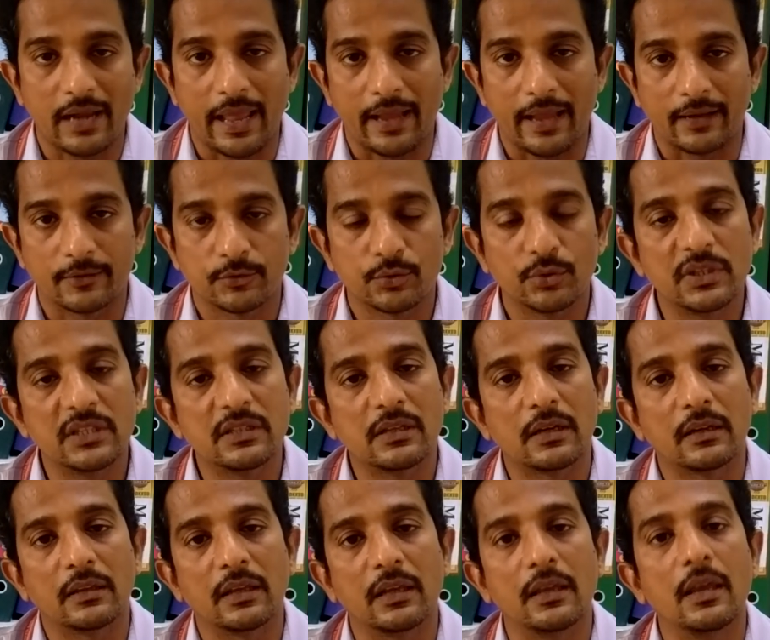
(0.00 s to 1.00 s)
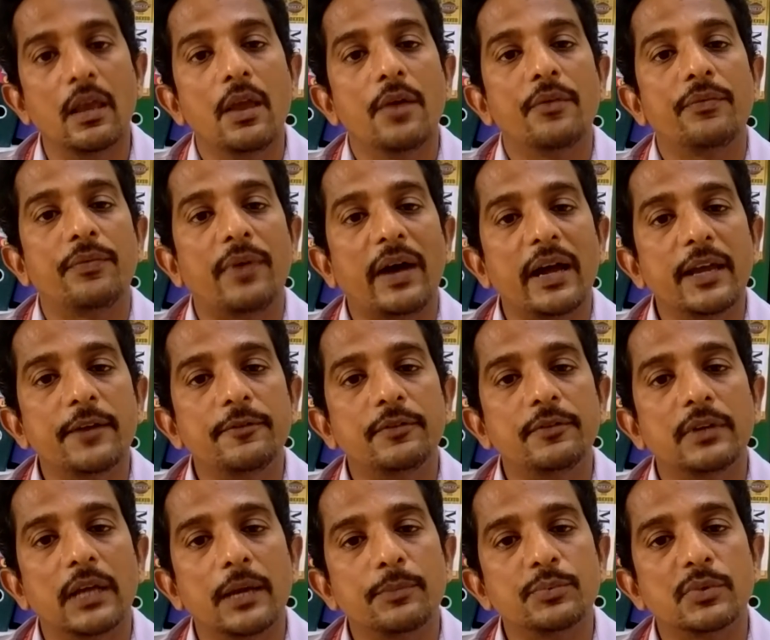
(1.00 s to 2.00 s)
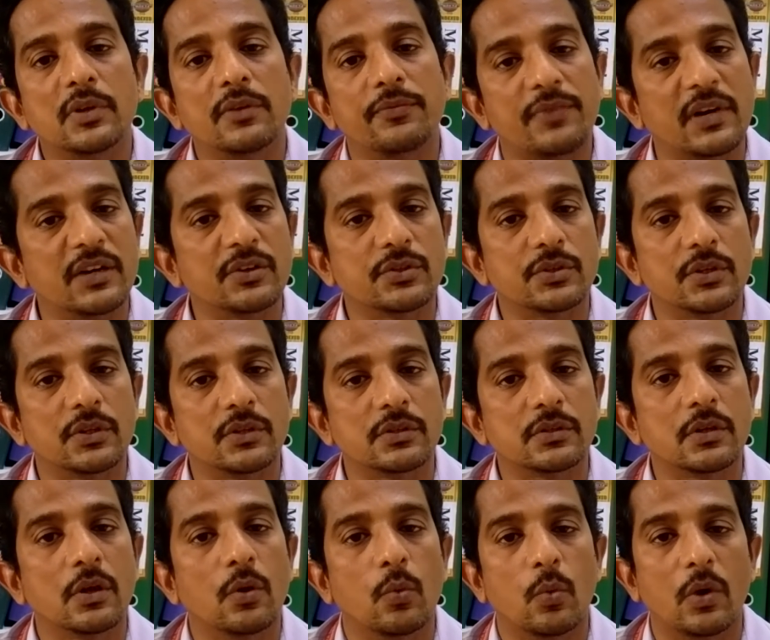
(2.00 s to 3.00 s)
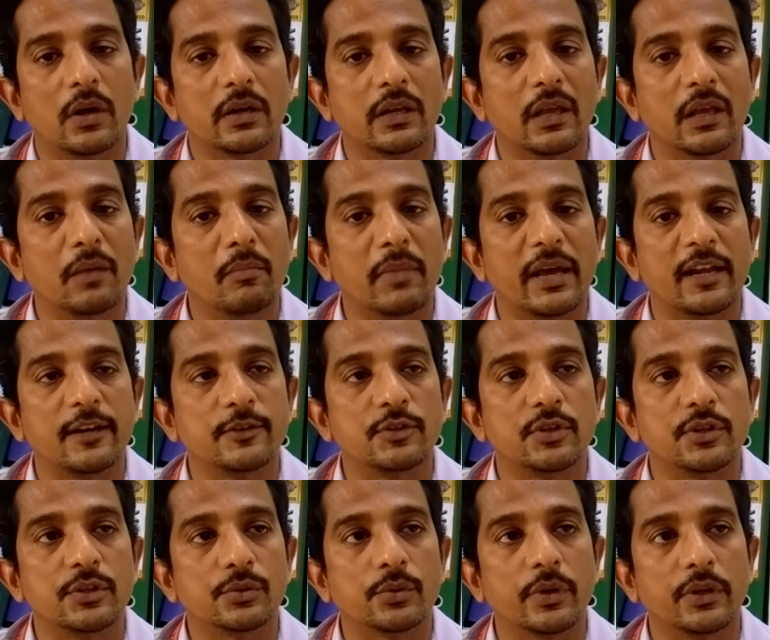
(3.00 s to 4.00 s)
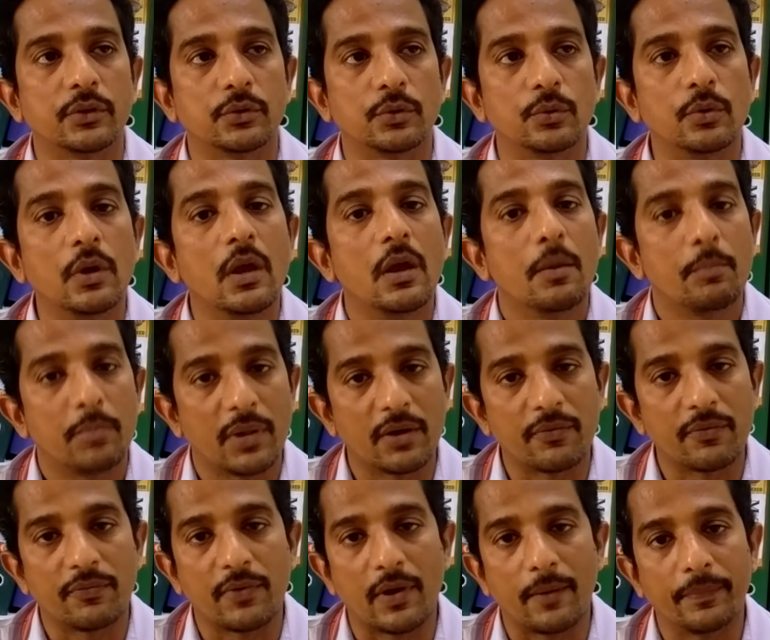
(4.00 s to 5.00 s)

So these are the five types of functions what a manager is going to perform.